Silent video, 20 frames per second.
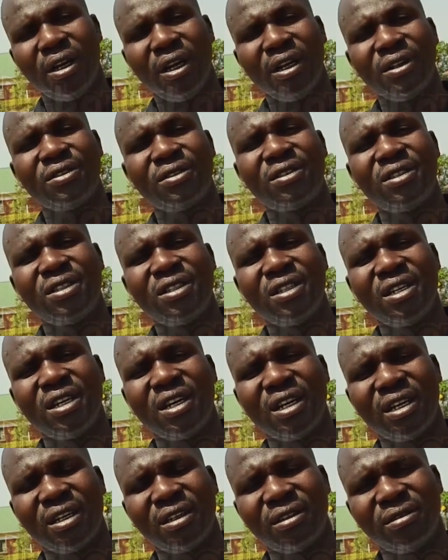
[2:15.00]
Last
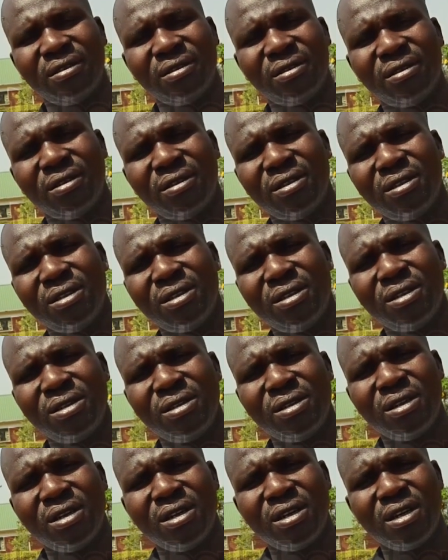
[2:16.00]
year,
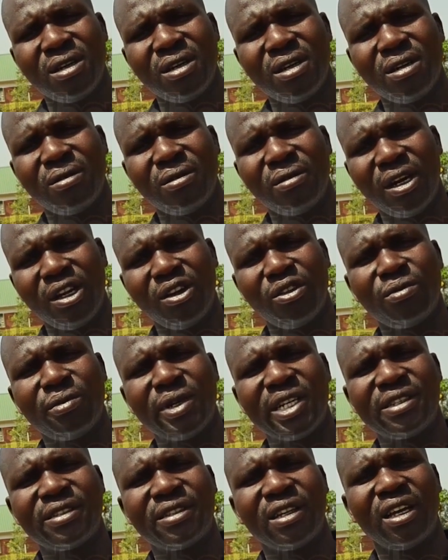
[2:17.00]
uh, one of
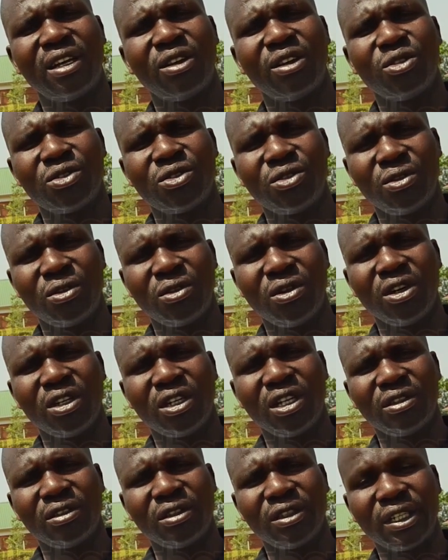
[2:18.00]
my son also
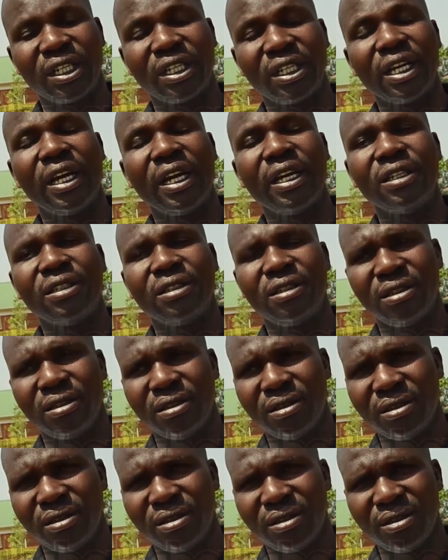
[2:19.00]
got aggregate 8.
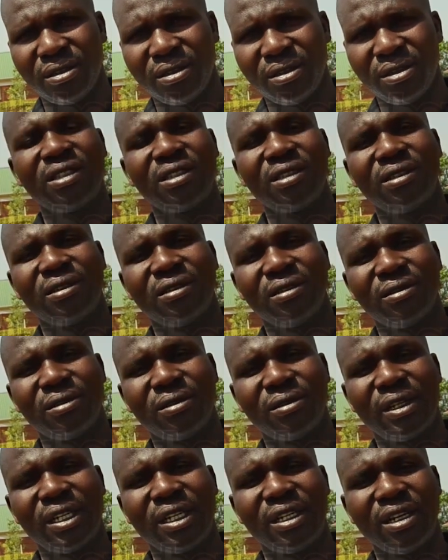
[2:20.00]

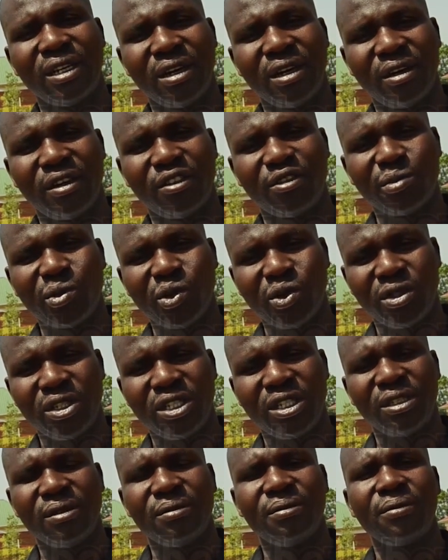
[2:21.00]
Right now I've put
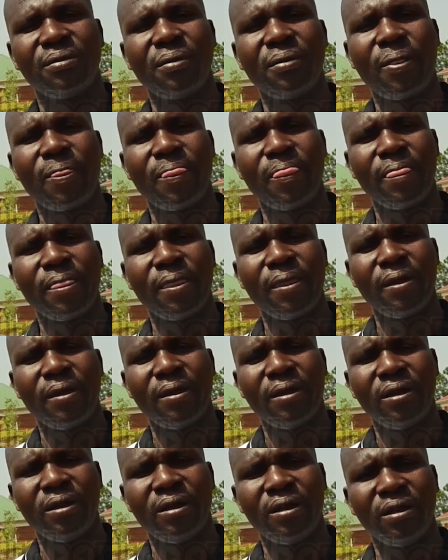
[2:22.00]
him
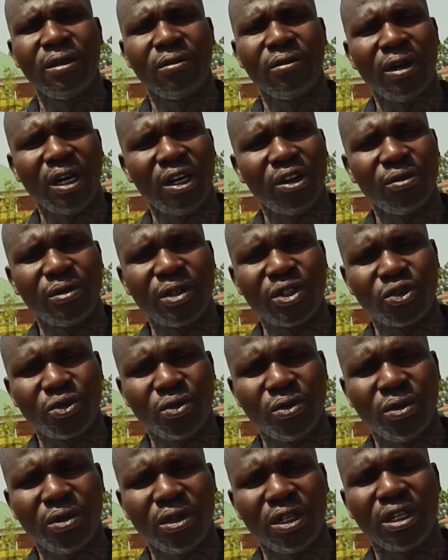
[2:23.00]
in one of the
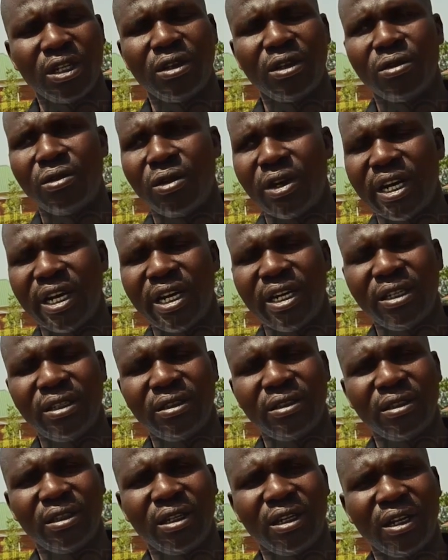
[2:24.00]
school in Nwoya,
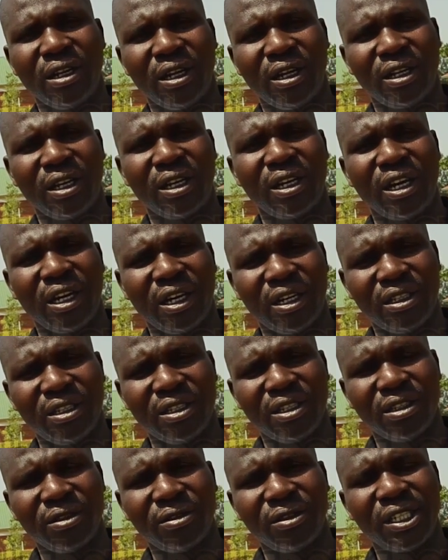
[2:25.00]
at Anaka
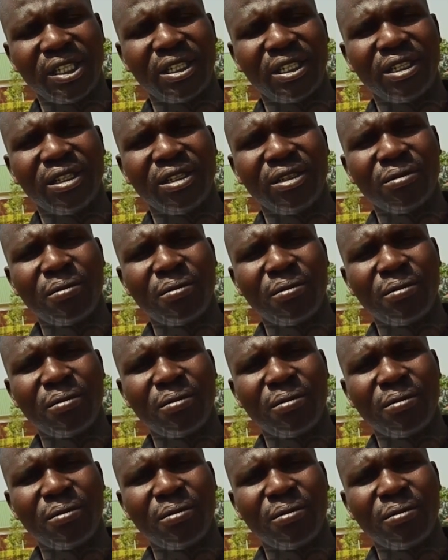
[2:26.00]
Integrated.